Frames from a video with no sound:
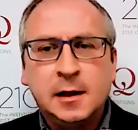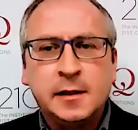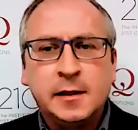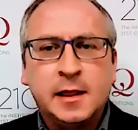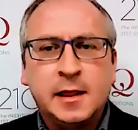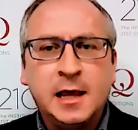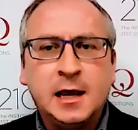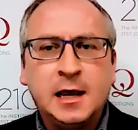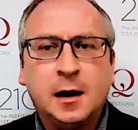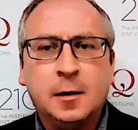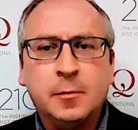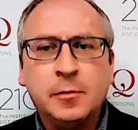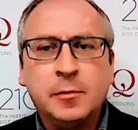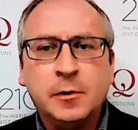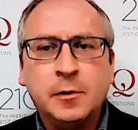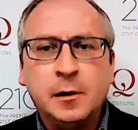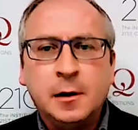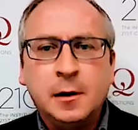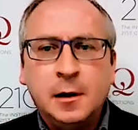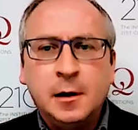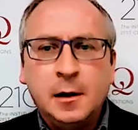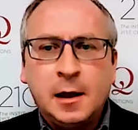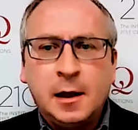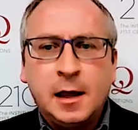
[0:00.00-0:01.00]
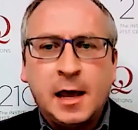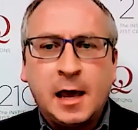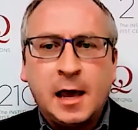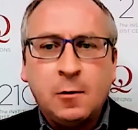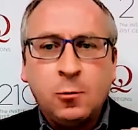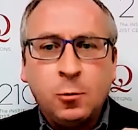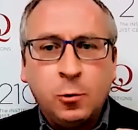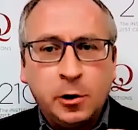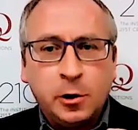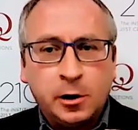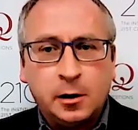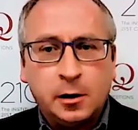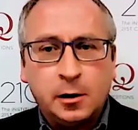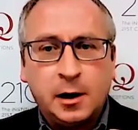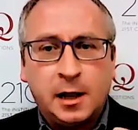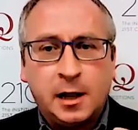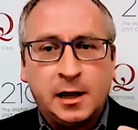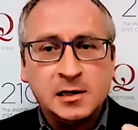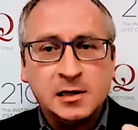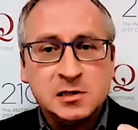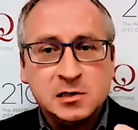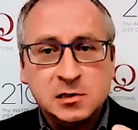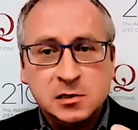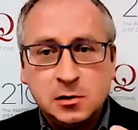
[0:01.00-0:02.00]
They come, and
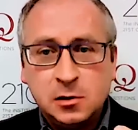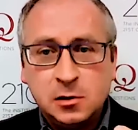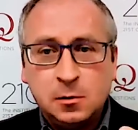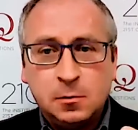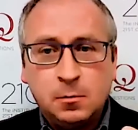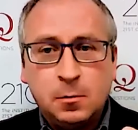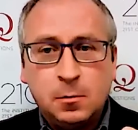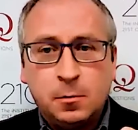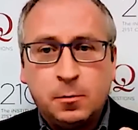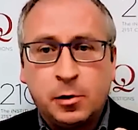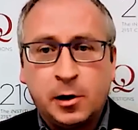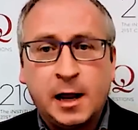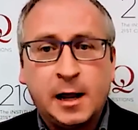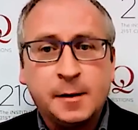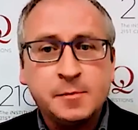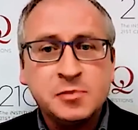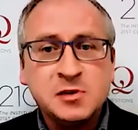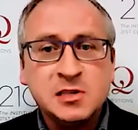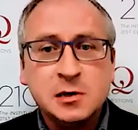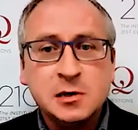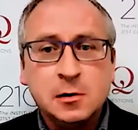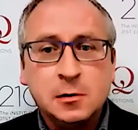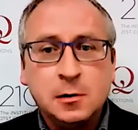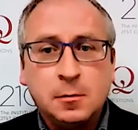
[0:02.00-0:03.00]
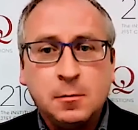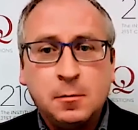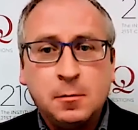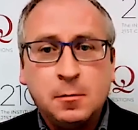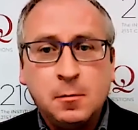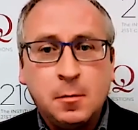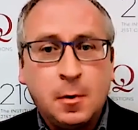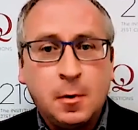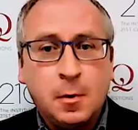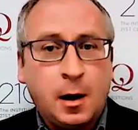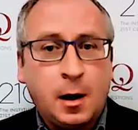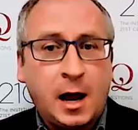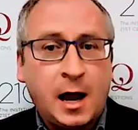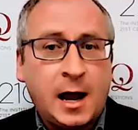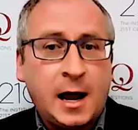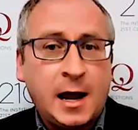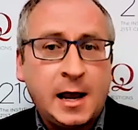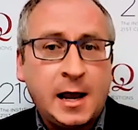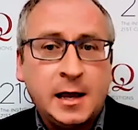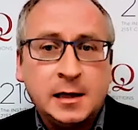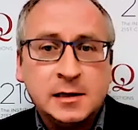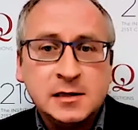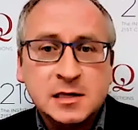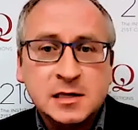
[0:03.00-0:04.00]
as perhaps I
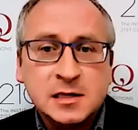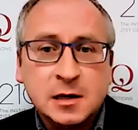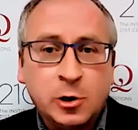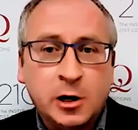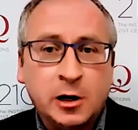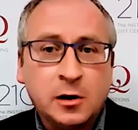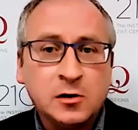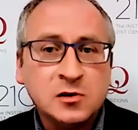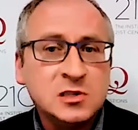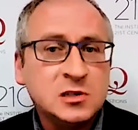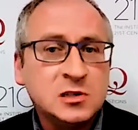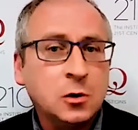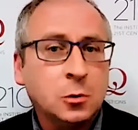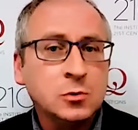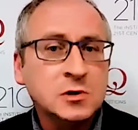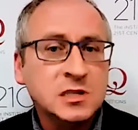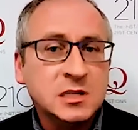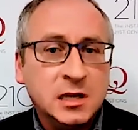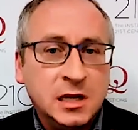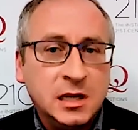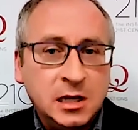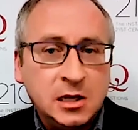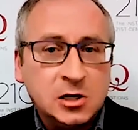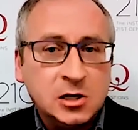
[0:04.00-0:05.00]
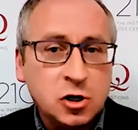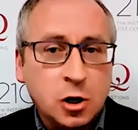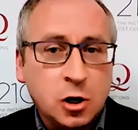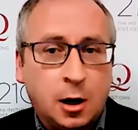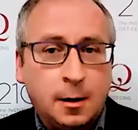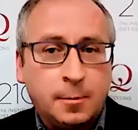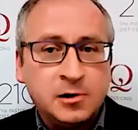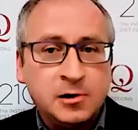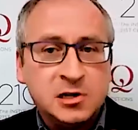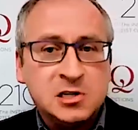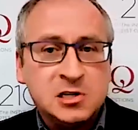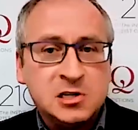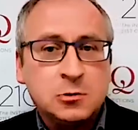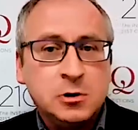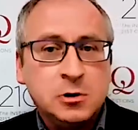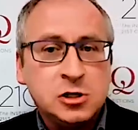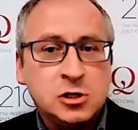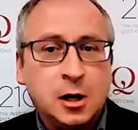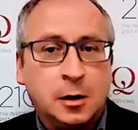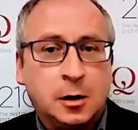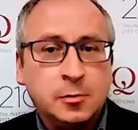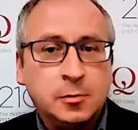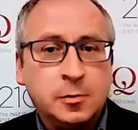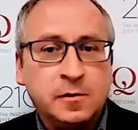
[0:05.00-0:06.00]
and someone else don't see a job, a discrete
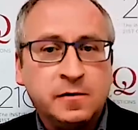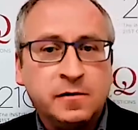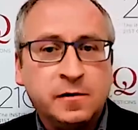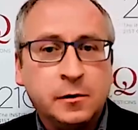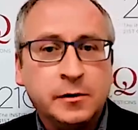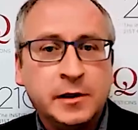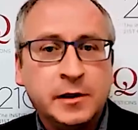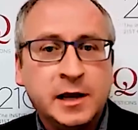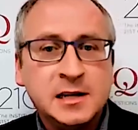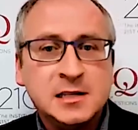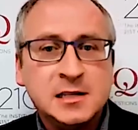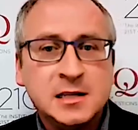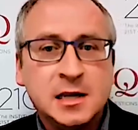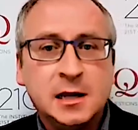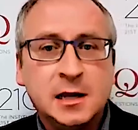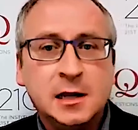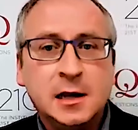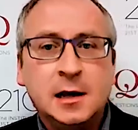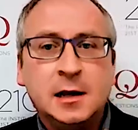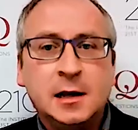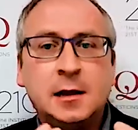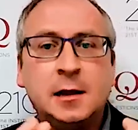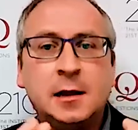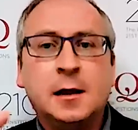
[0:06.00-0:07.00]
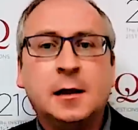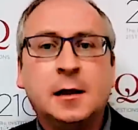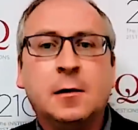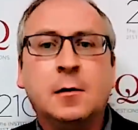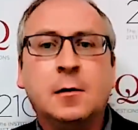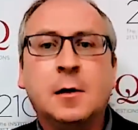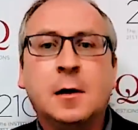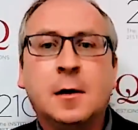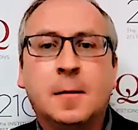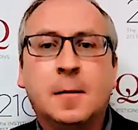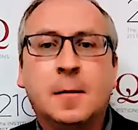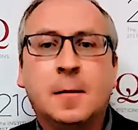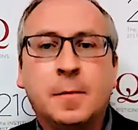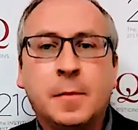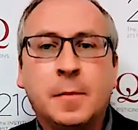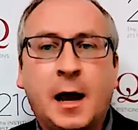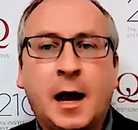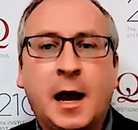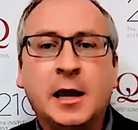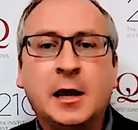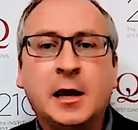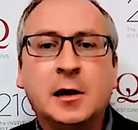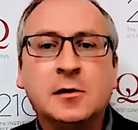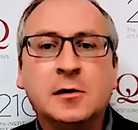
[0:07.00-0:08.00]
job to be filled, they say,
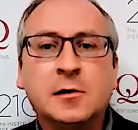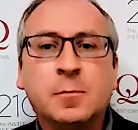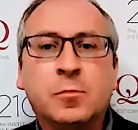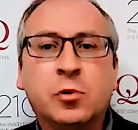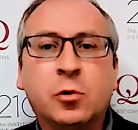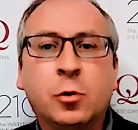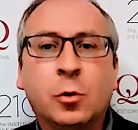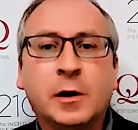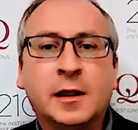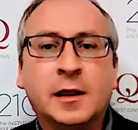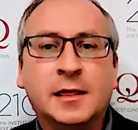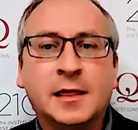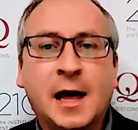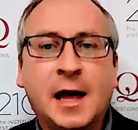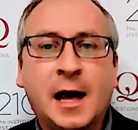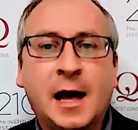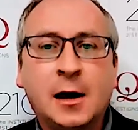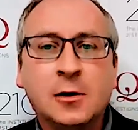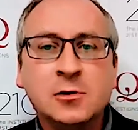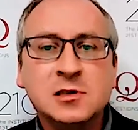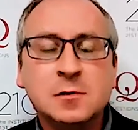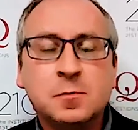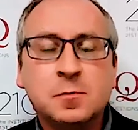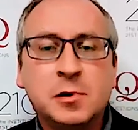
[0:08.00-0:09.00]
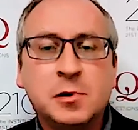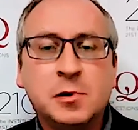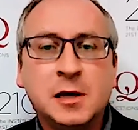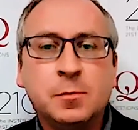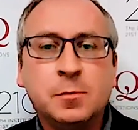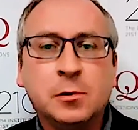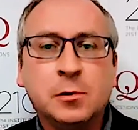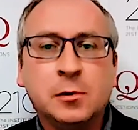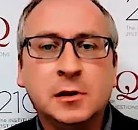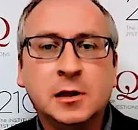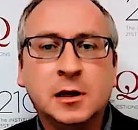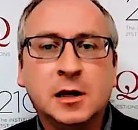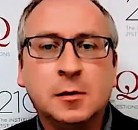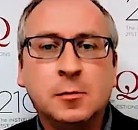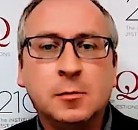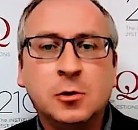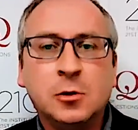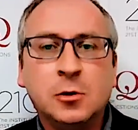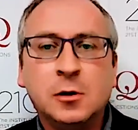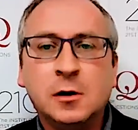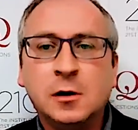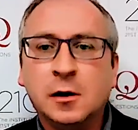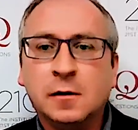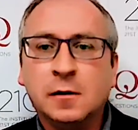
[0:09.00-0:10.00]
"I'm going to employ a thousand people in the
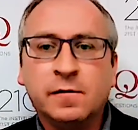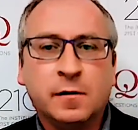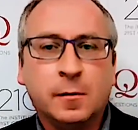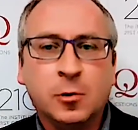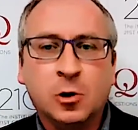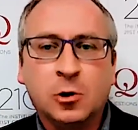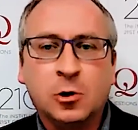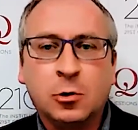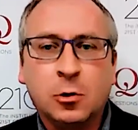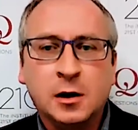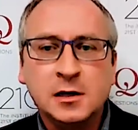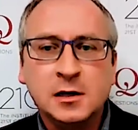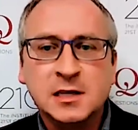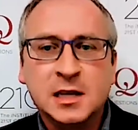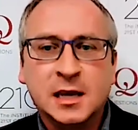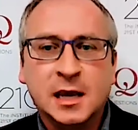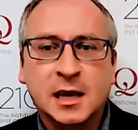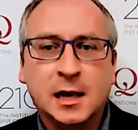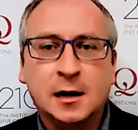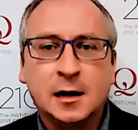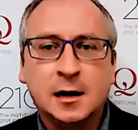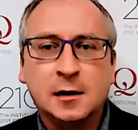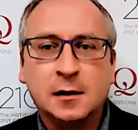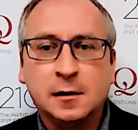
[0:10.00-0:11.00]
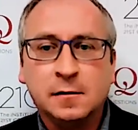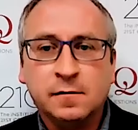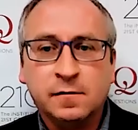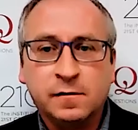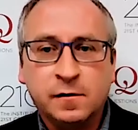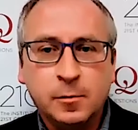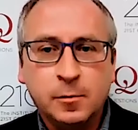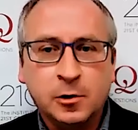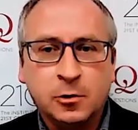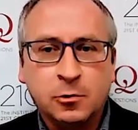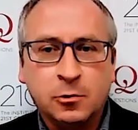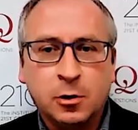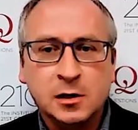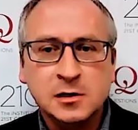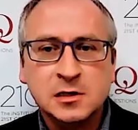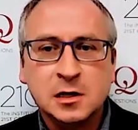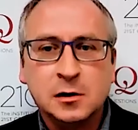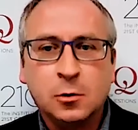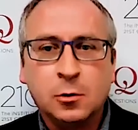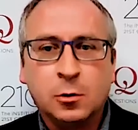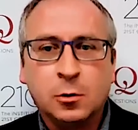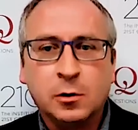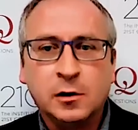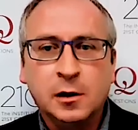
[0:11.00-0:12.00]
community from across Canada and from across the
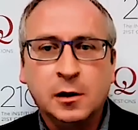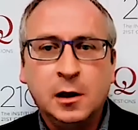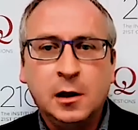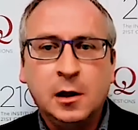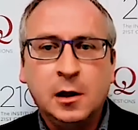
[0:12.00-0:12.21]
north